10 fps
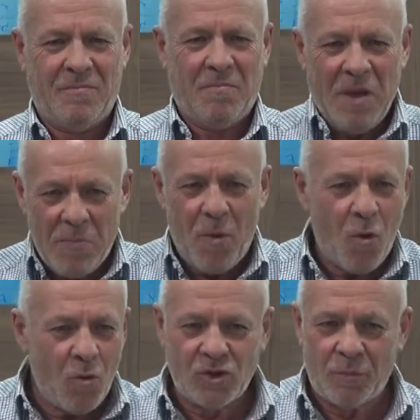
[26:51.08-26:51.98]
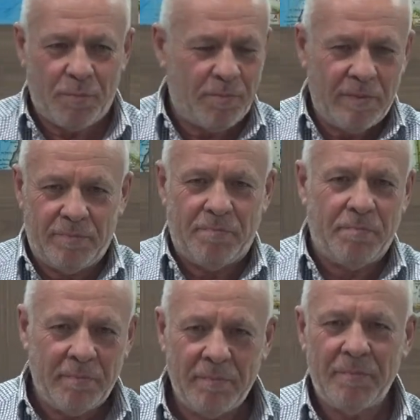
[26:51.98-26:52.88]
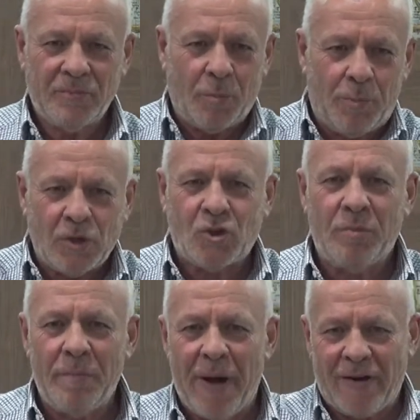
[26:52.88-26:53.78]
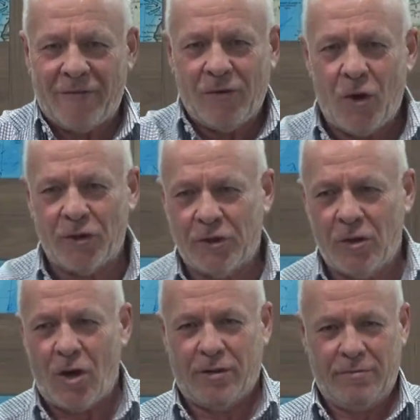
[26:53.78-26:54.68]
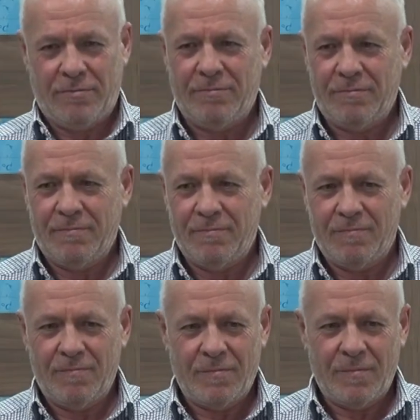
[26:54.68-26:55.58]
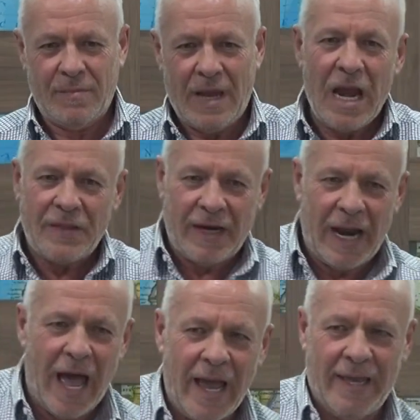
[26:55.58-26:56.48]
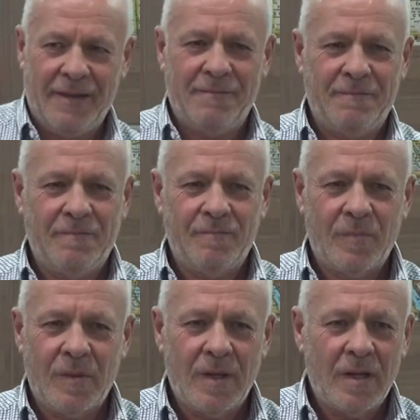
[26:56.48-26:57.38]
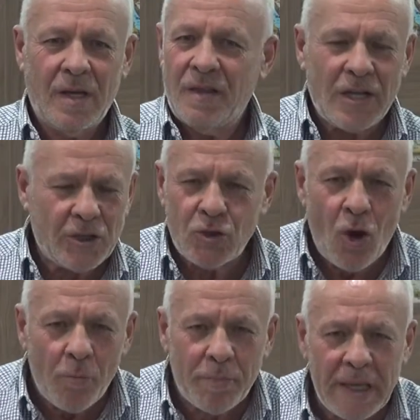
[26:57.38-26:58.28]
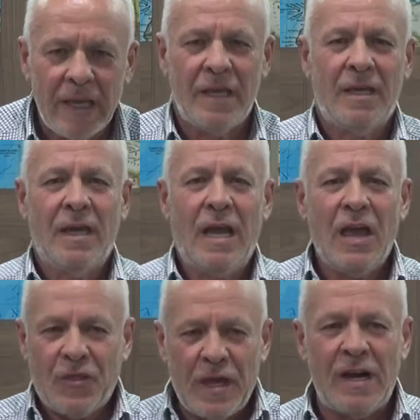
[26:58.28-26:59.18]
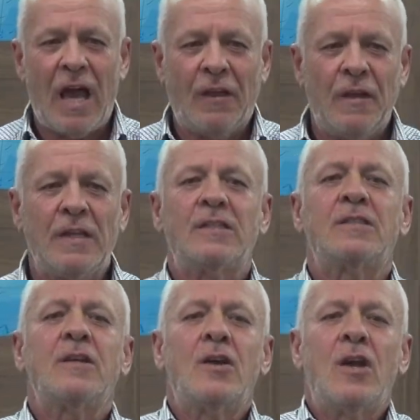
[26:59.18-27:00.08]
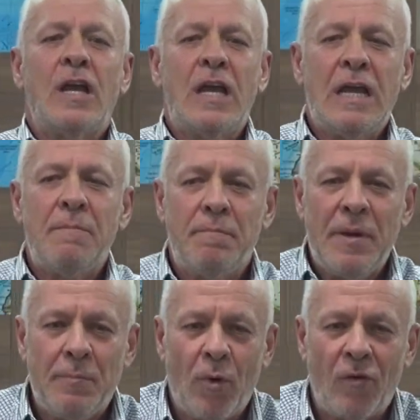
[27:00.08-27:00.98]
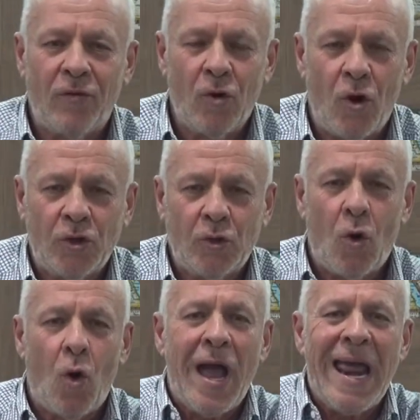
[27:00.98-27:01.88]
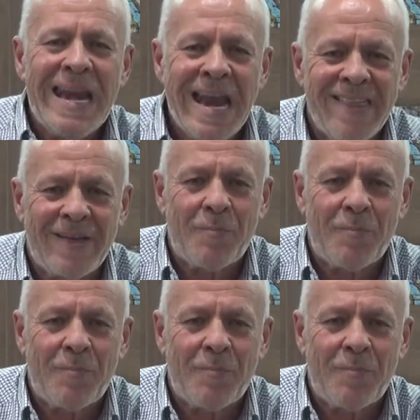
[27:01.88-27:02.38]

People who are supposed to be part of glory to God, and they lie. That should not be a thing like this in people of glory to go, or oh, any other